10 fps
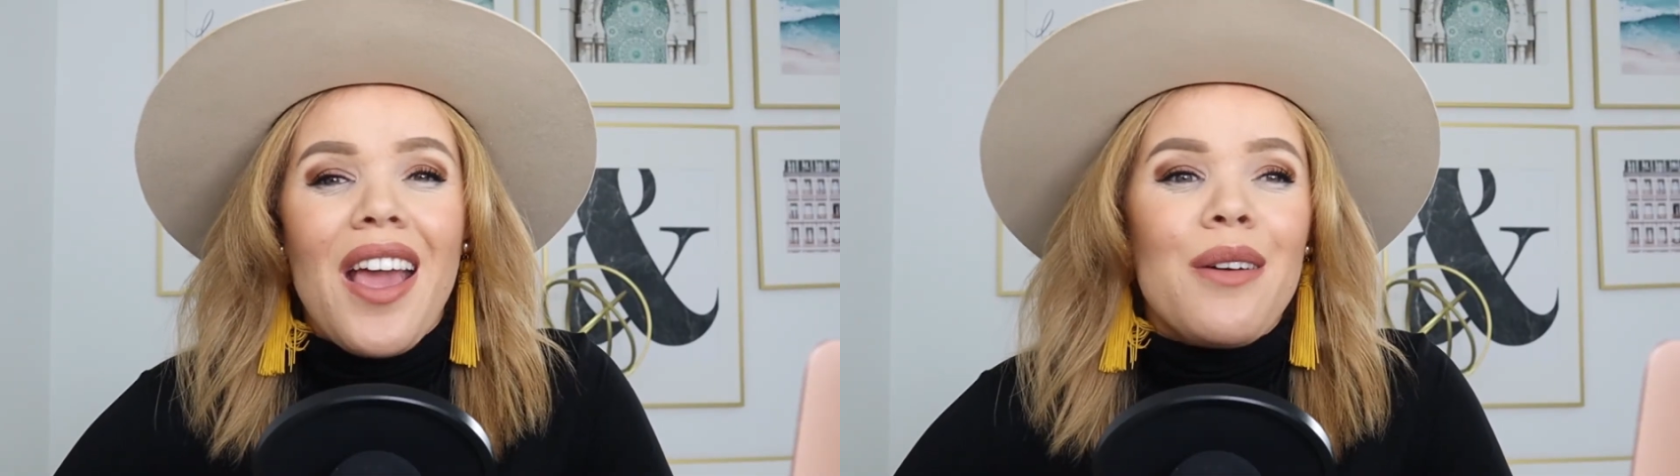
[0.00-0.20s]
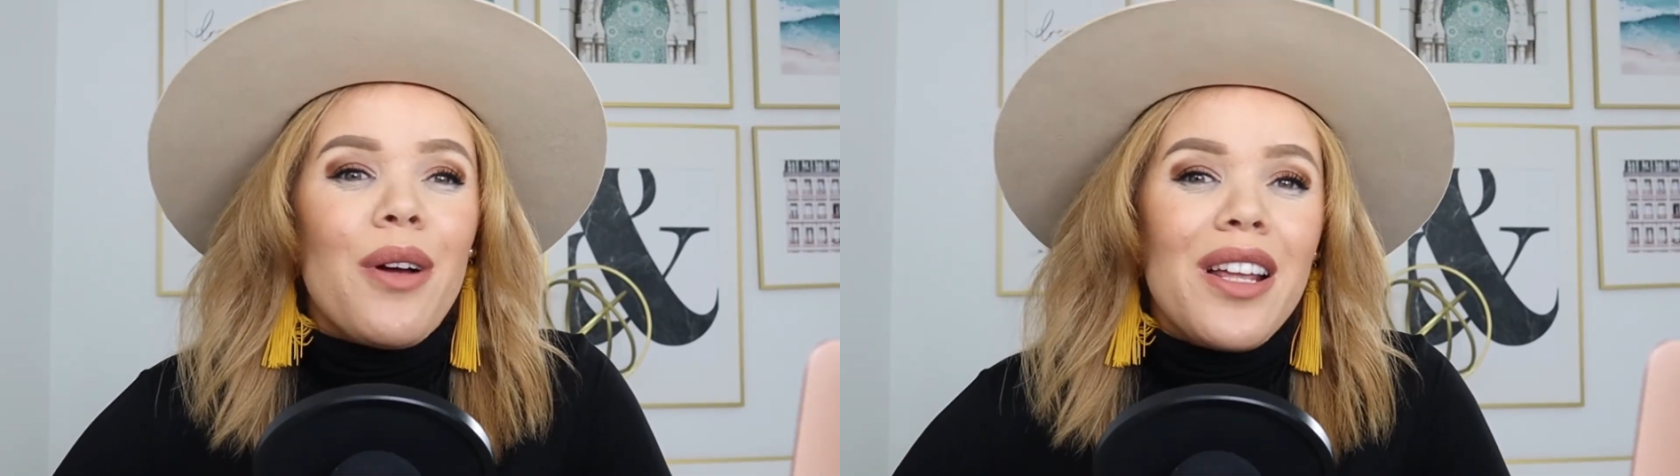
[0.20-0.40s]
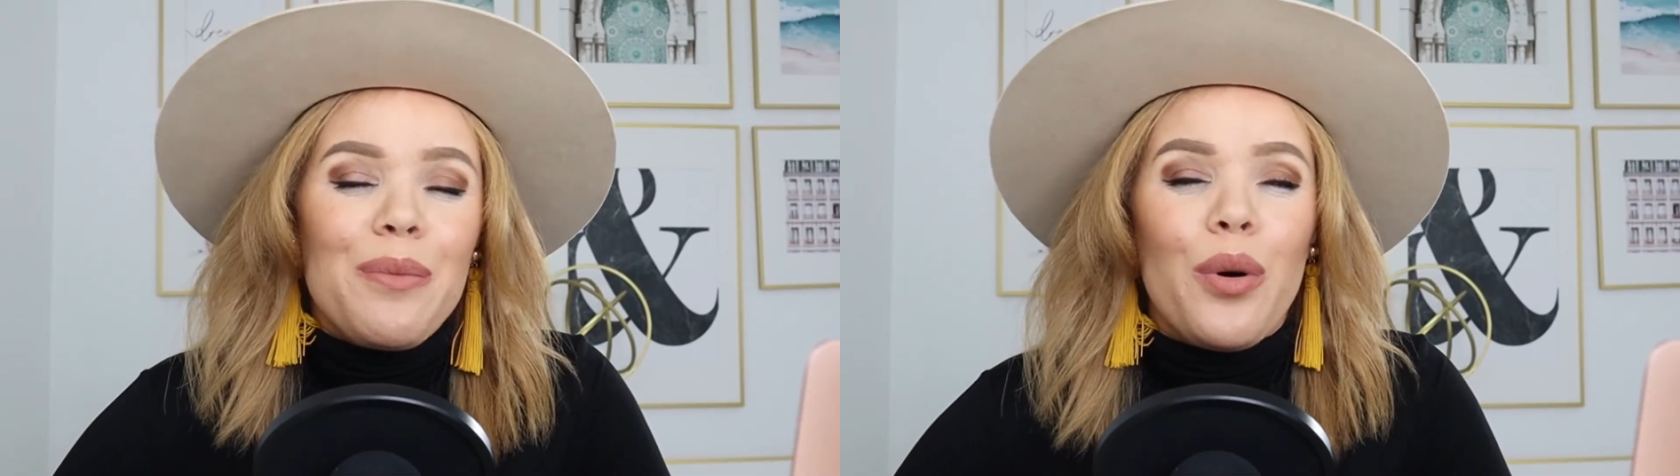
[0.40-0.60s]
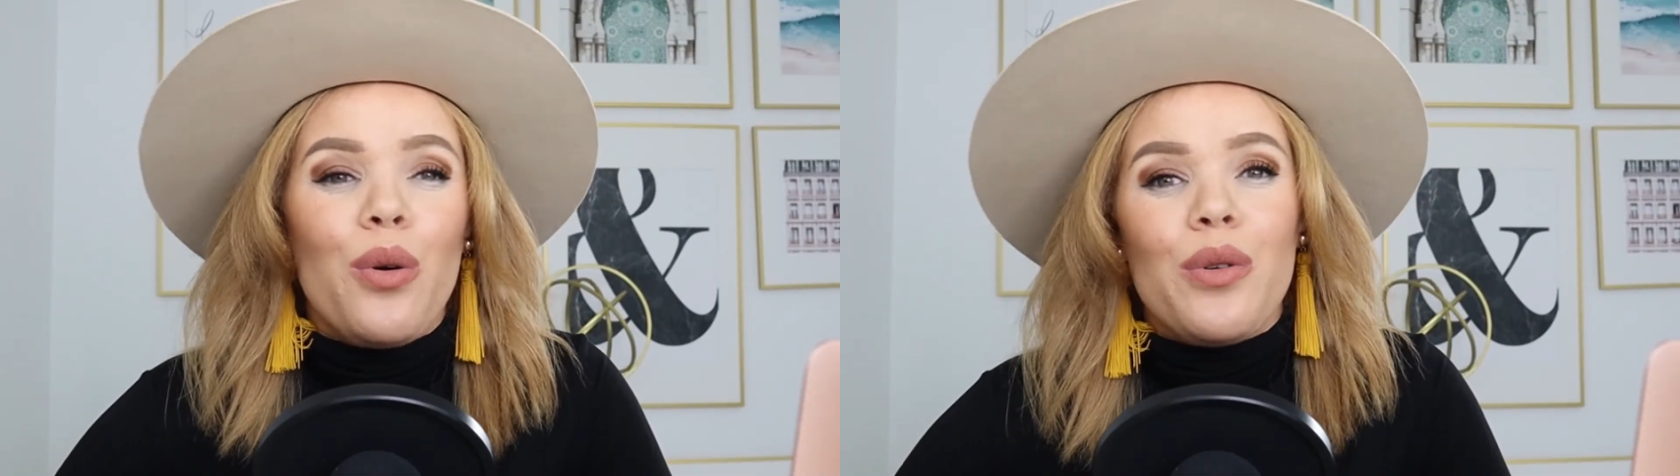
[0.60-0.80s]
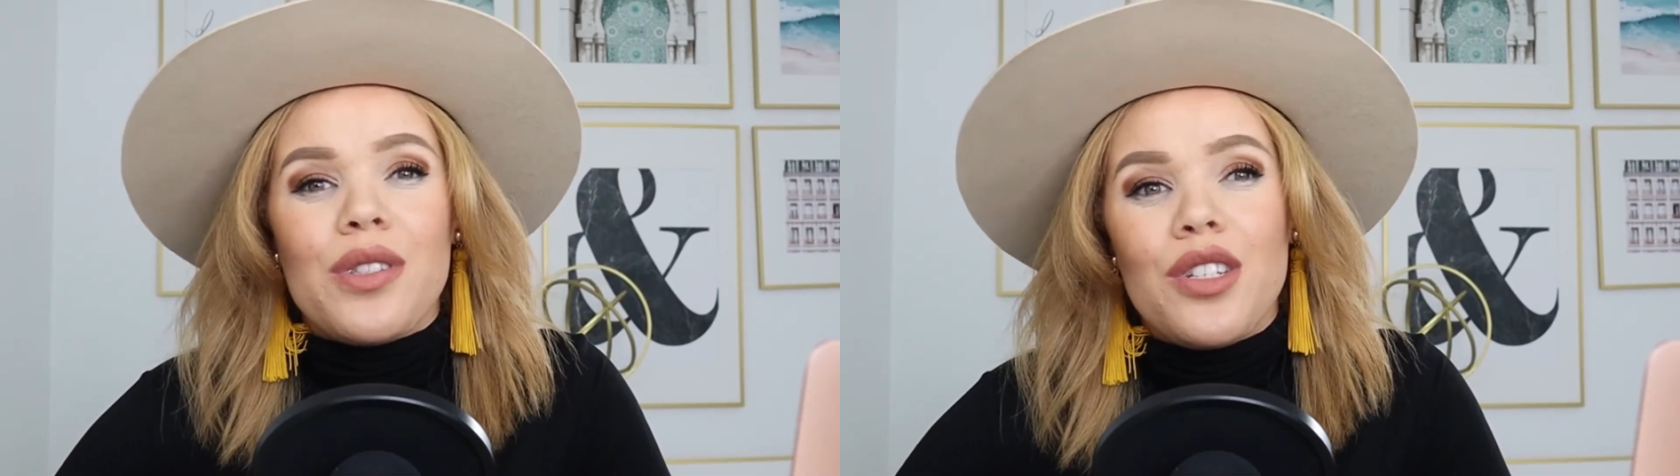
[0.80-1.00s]
and running
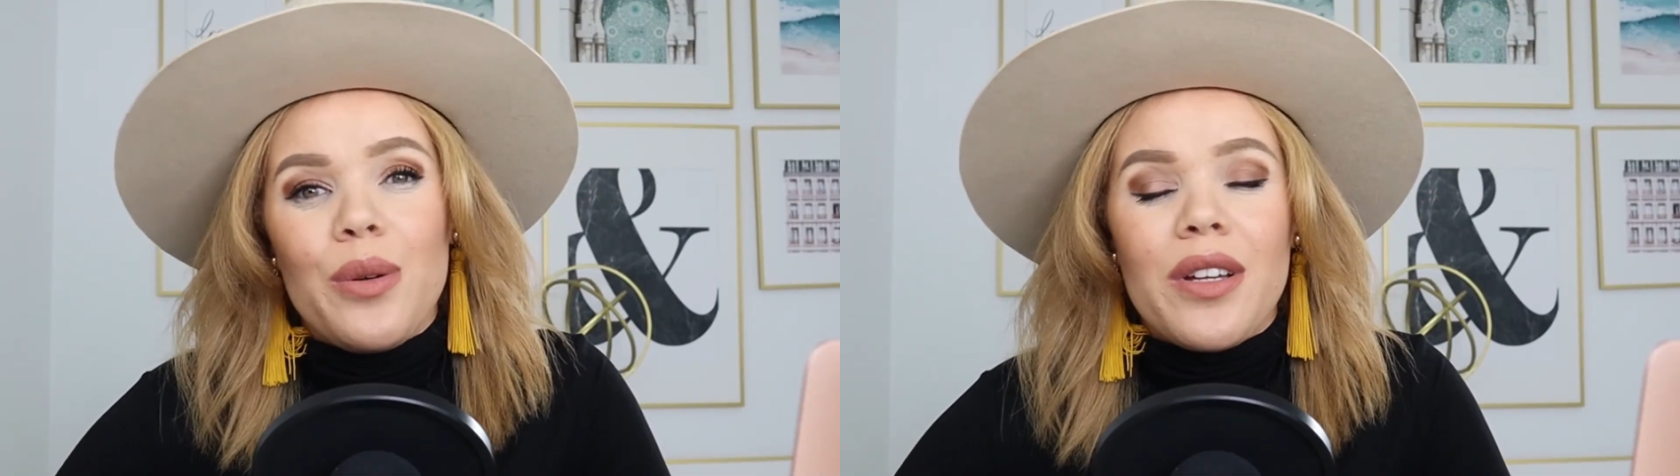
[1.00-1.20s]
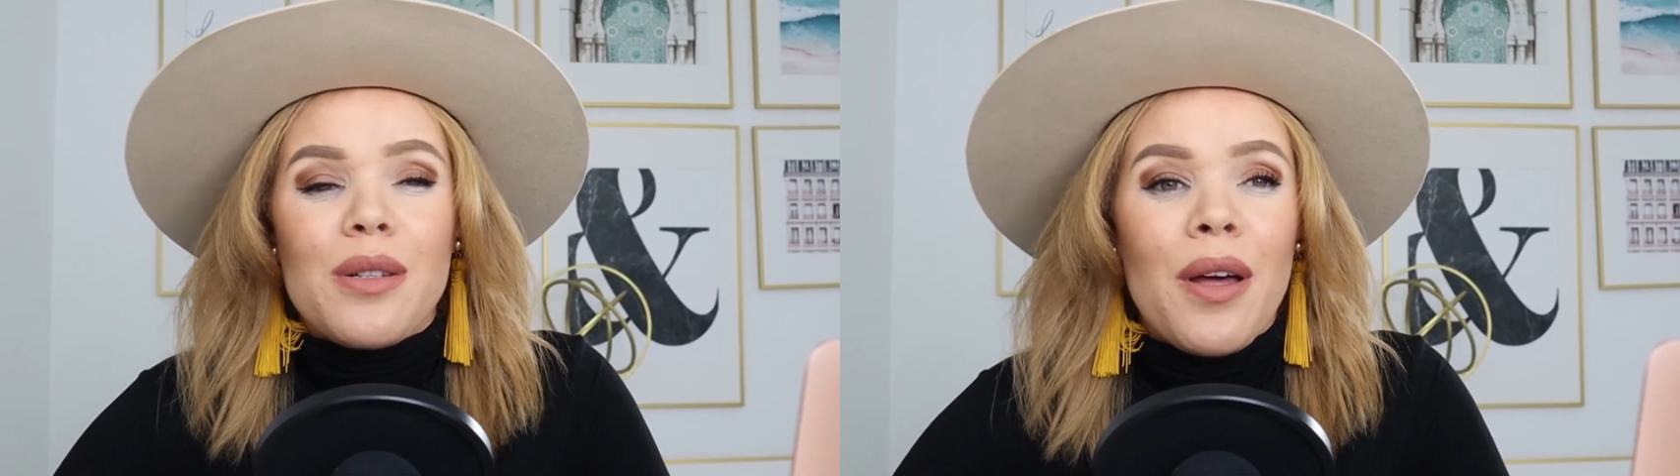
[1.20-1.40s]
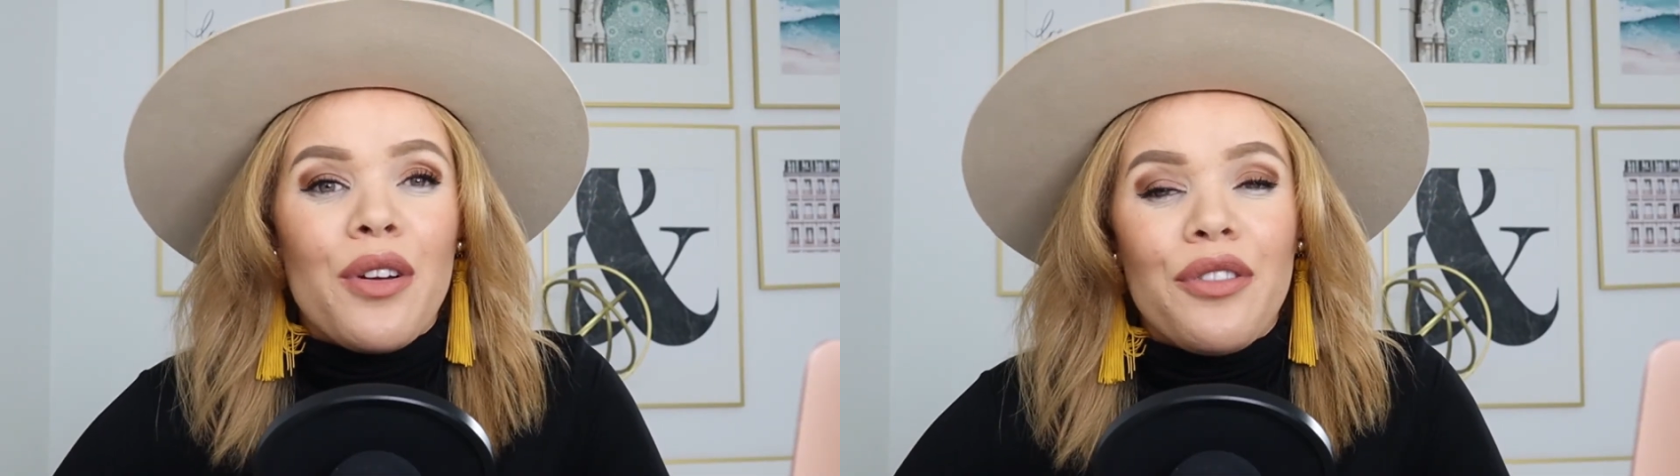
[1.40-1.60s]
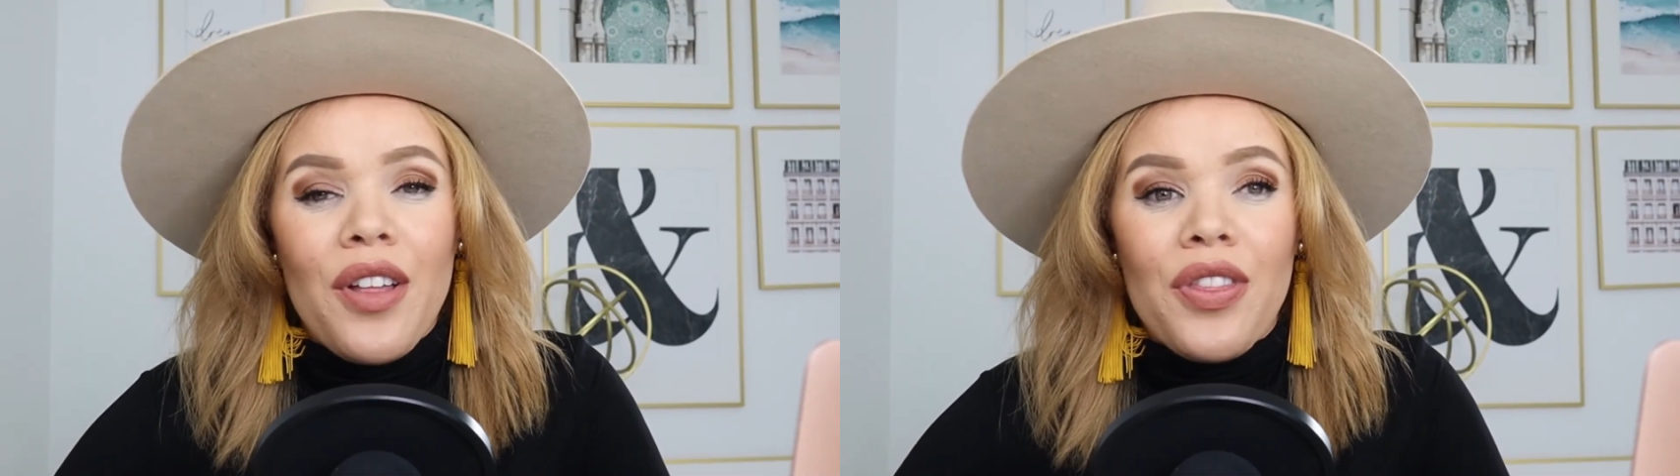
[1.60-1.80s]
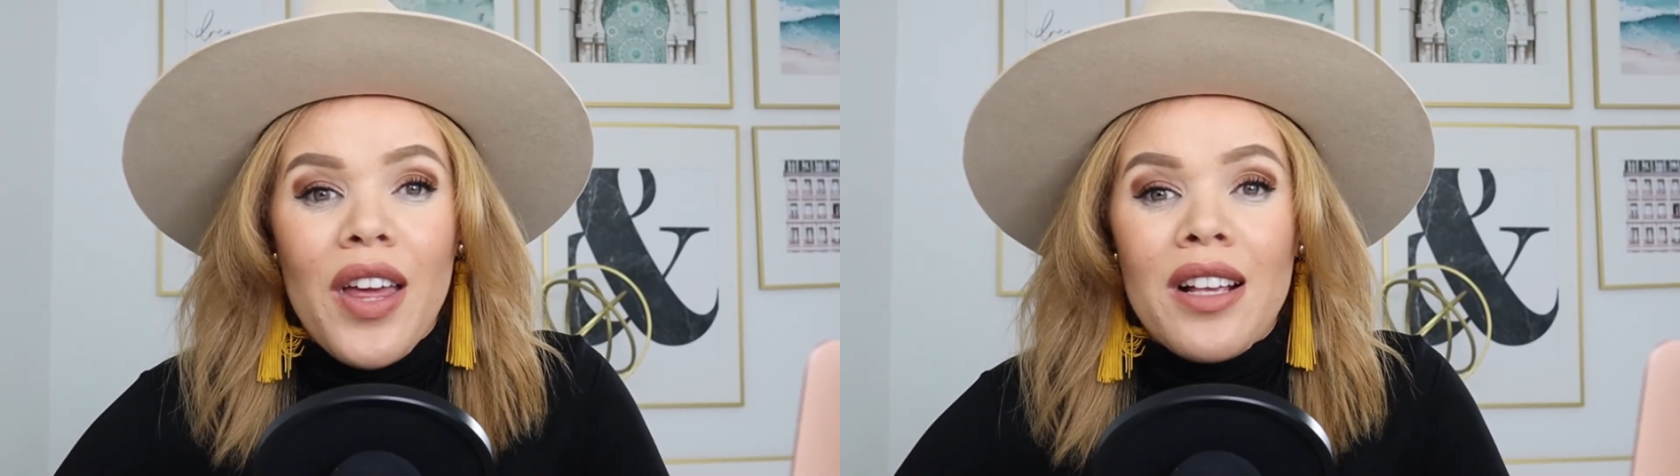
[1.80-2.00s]
polls and doing some other
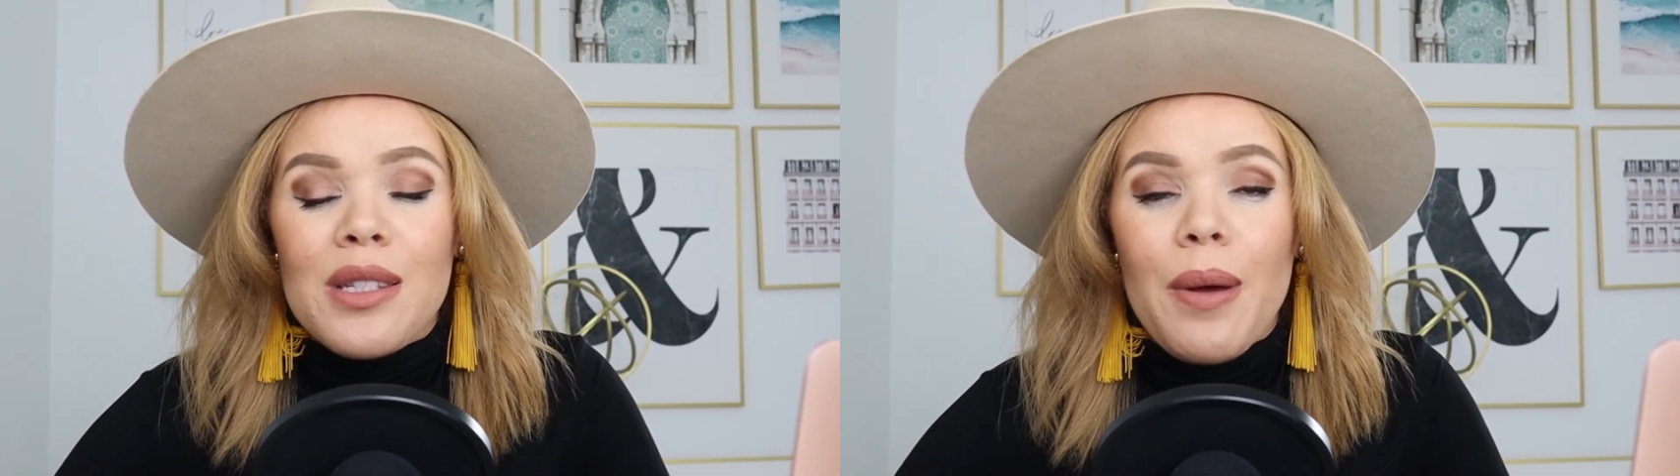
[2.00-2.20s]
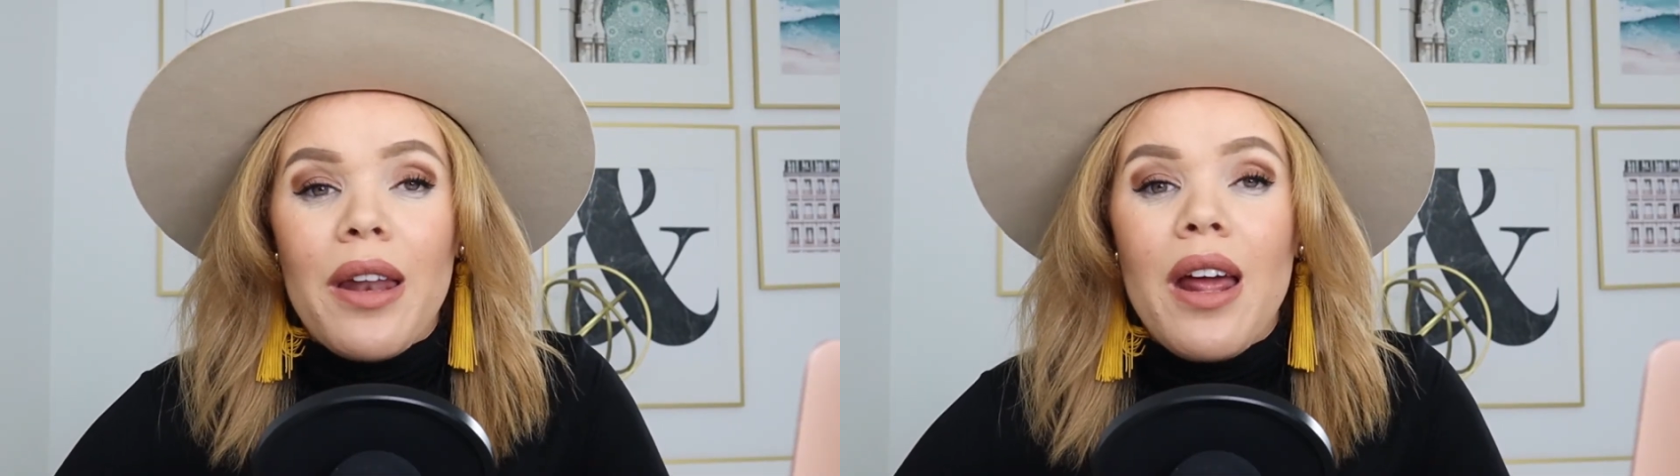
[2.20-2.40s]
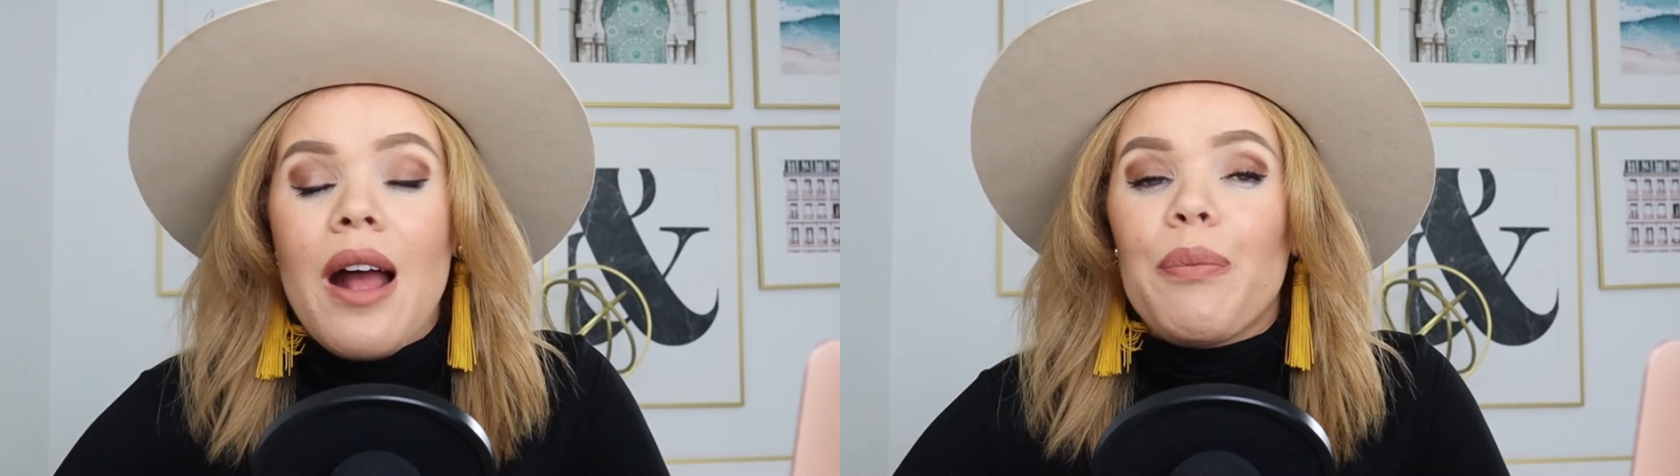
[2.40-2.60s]
fun things, but